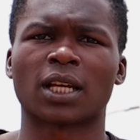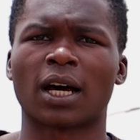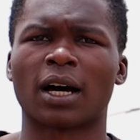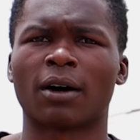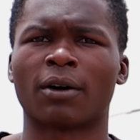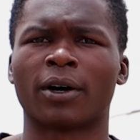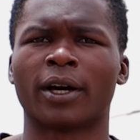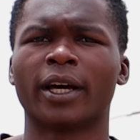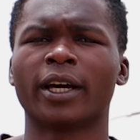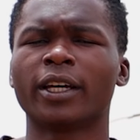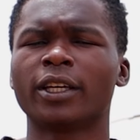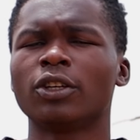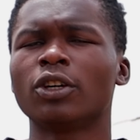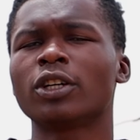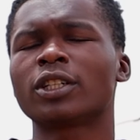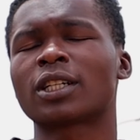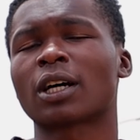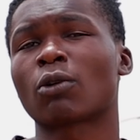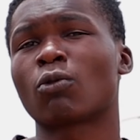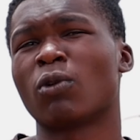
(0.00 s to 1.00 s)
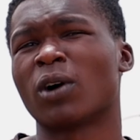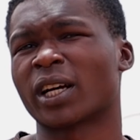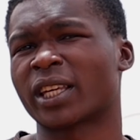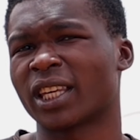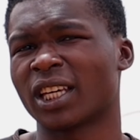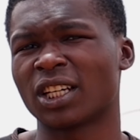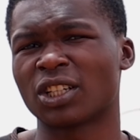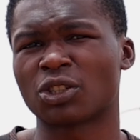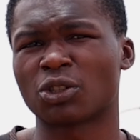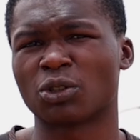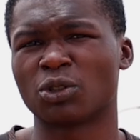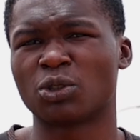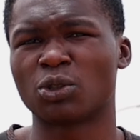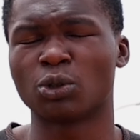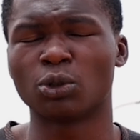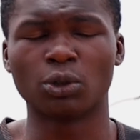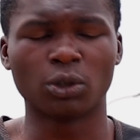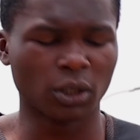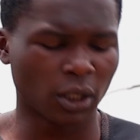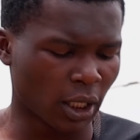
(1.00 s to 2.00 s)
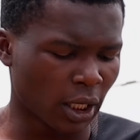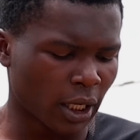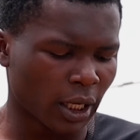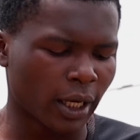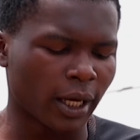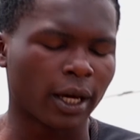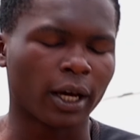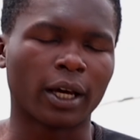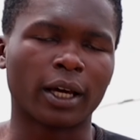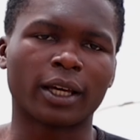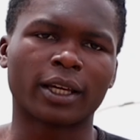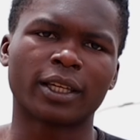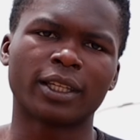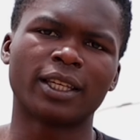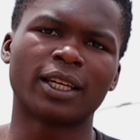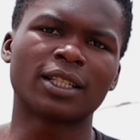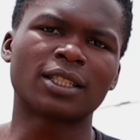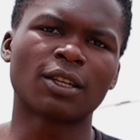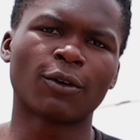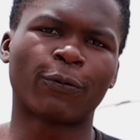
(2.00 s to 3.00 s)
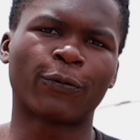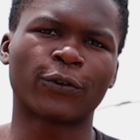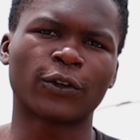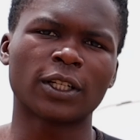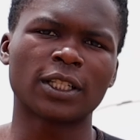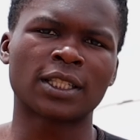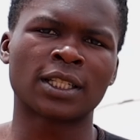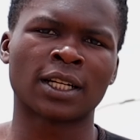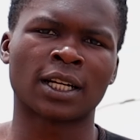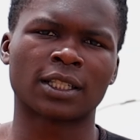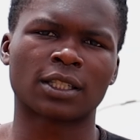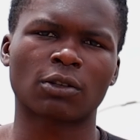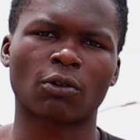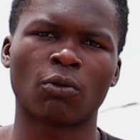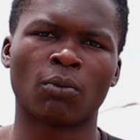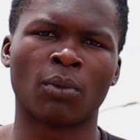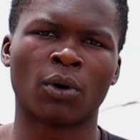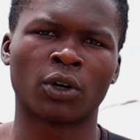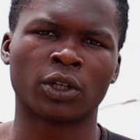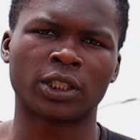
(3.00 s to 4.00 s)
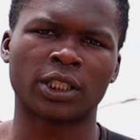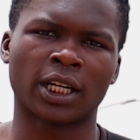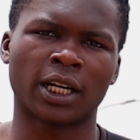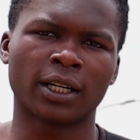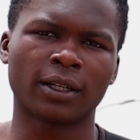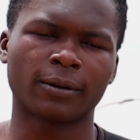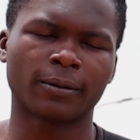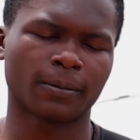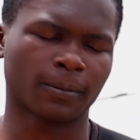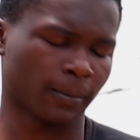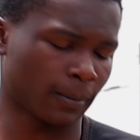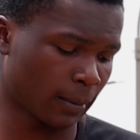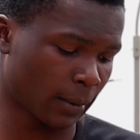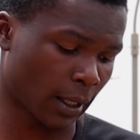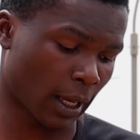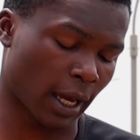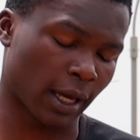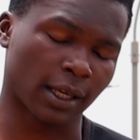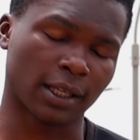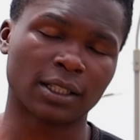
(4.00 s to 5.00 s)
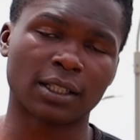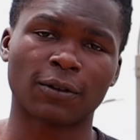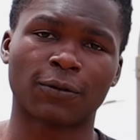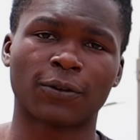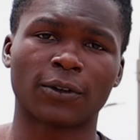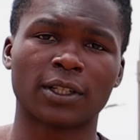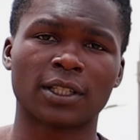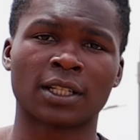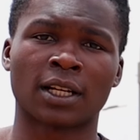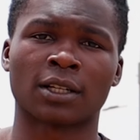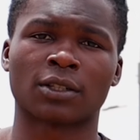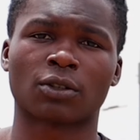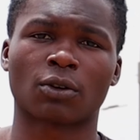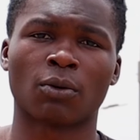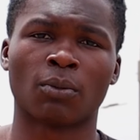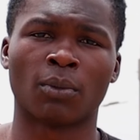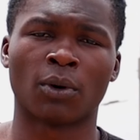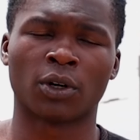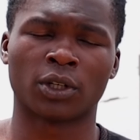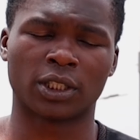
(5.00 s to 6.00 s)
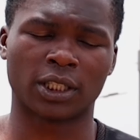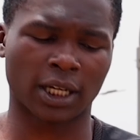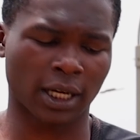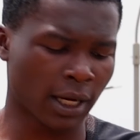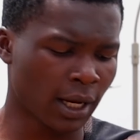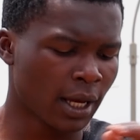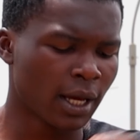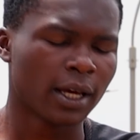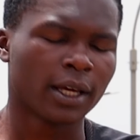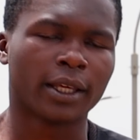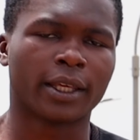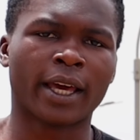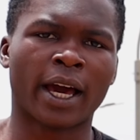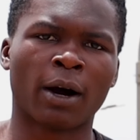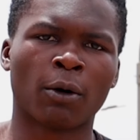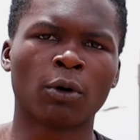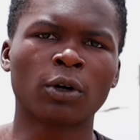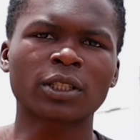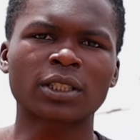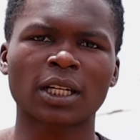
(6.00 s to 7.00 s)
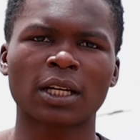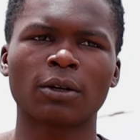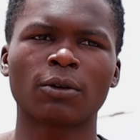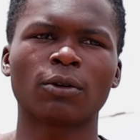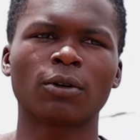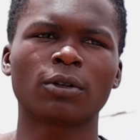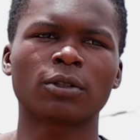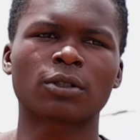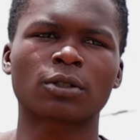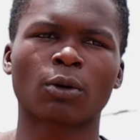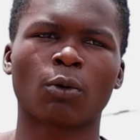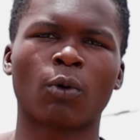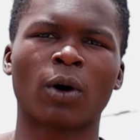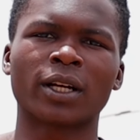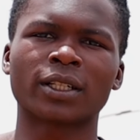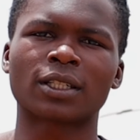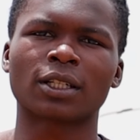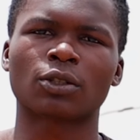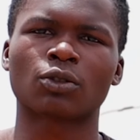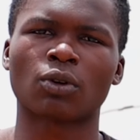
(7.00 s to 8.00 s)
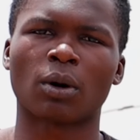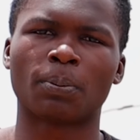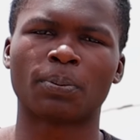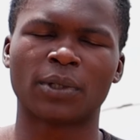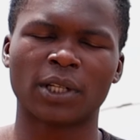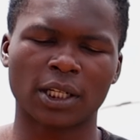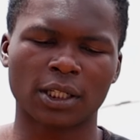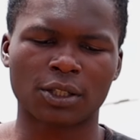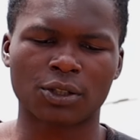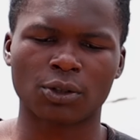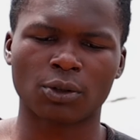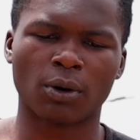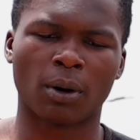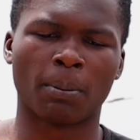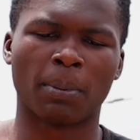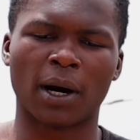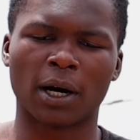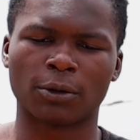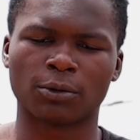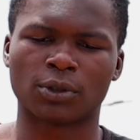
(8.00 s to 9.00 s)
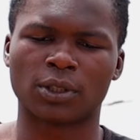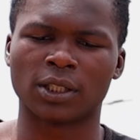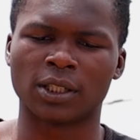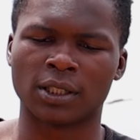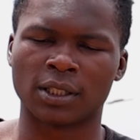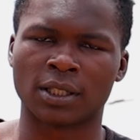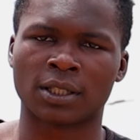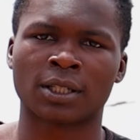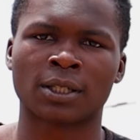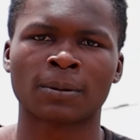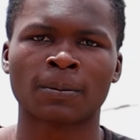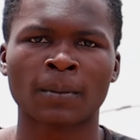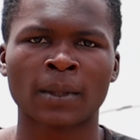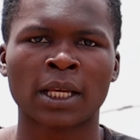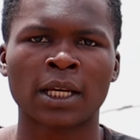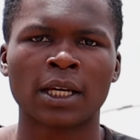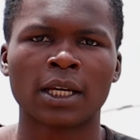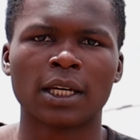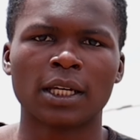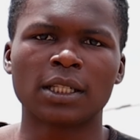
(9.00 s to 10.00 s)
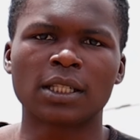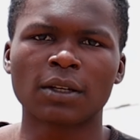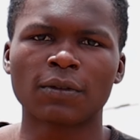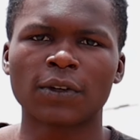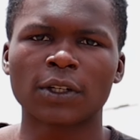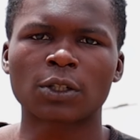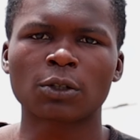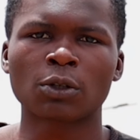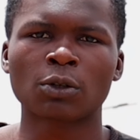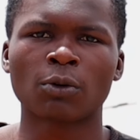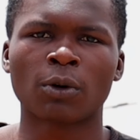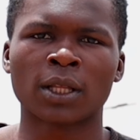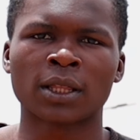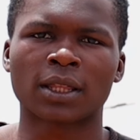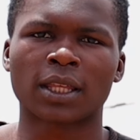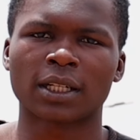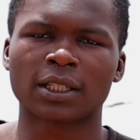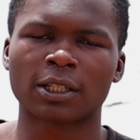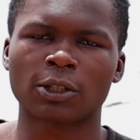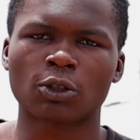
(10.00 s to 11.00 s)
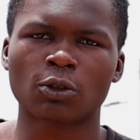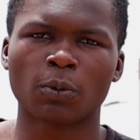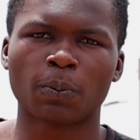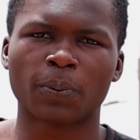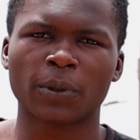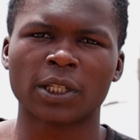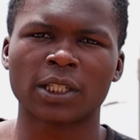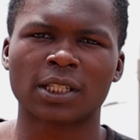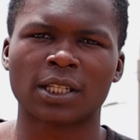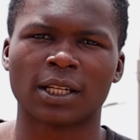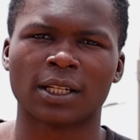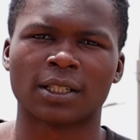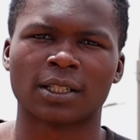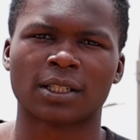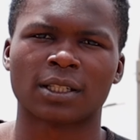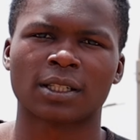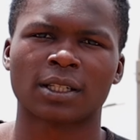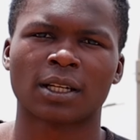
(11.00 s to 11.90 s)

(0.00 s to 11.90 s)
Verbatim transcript: sawa. Eh, hiyo itakuwa kesho juu haiwezi freeze na siku moja. Haiwezi freeze na siku moja. Yeah, what I also wanted to update you about is hizi vitu ni one thirty-two pieces.